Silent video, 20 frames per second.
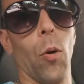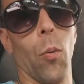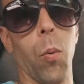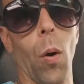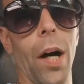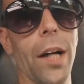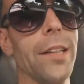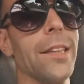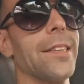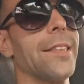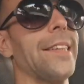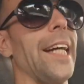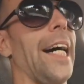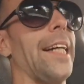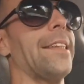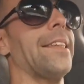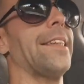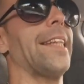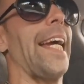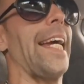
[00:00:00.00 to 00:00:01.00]
other one is
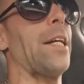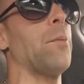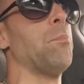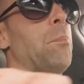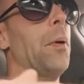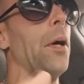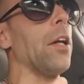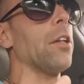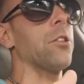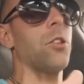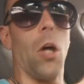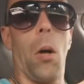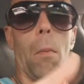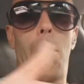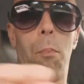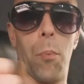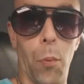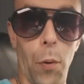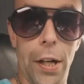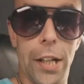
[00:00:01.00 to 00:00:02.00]
that they built a
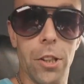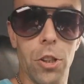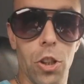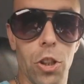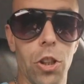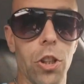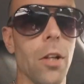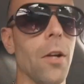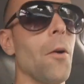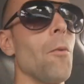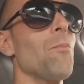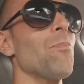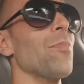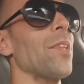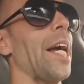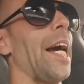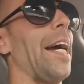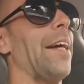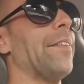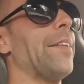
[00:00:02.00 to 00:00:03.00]
bridge
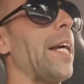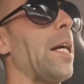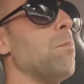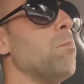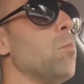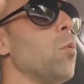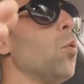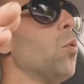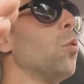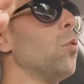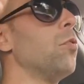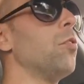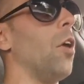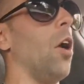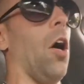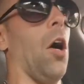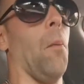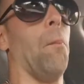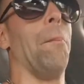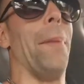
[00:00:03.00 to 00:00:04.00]
and they move
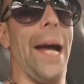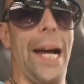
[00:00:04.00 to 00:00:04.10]
a